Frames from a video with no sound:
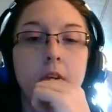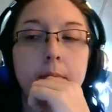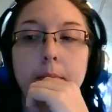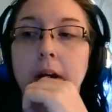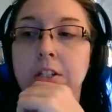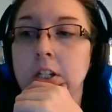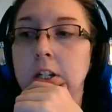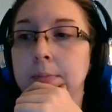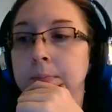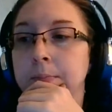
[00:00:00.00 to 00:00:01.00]
Bye,
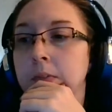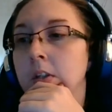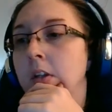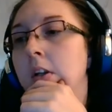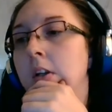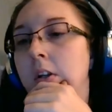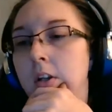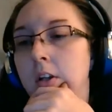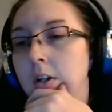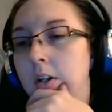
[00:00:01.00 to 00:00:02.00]
Chica.
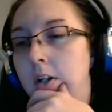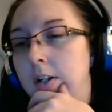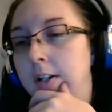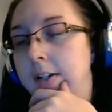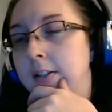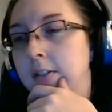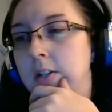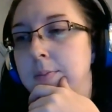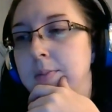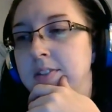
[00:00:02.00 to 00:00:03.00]
Alright,
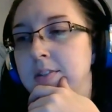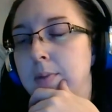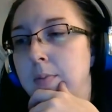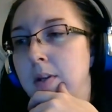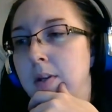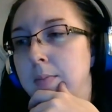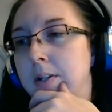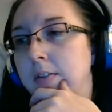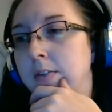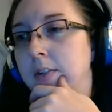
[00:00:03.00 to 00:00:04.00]
I missed it by a minute, but I
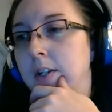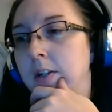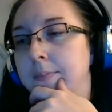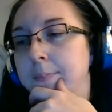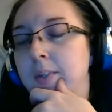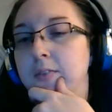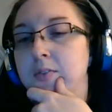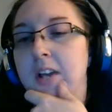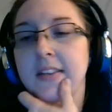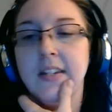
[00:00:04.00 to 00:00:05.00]
don't even care. If you
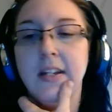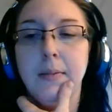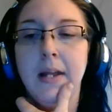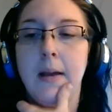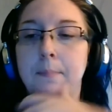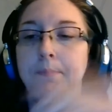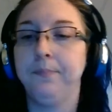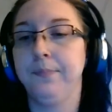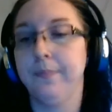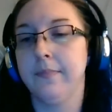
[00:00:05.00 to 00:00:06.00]
got the demon app,
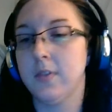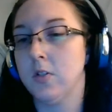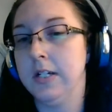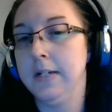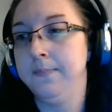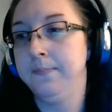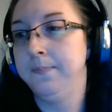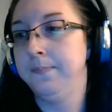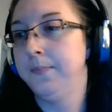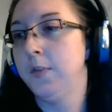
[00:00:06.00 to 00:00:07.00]
3,
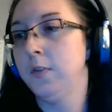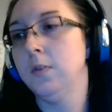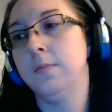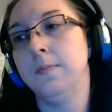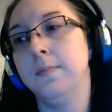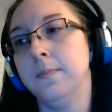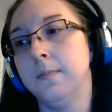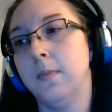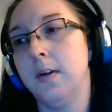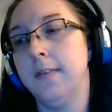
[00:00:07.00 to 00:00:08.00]
2,
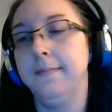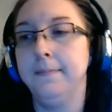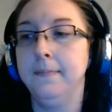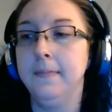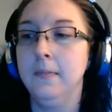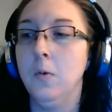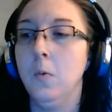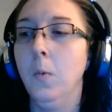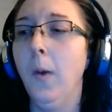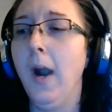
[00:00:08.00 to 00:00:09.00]
1.
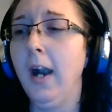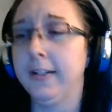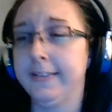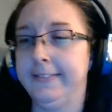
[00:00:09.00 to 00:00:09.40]
Work!